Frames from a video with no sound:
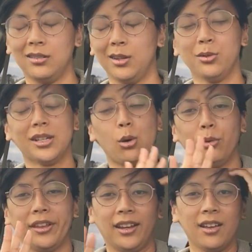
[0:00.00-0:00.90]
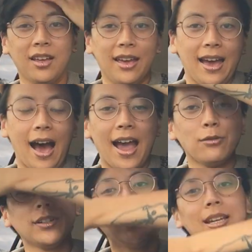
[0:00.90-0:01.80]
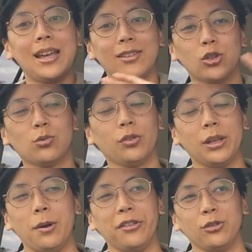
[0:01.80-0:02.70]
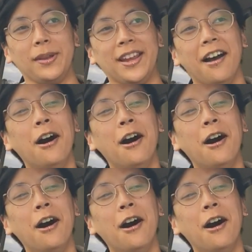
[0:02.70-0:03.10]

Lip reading: it was, like, a whole thing. It just really bothered me.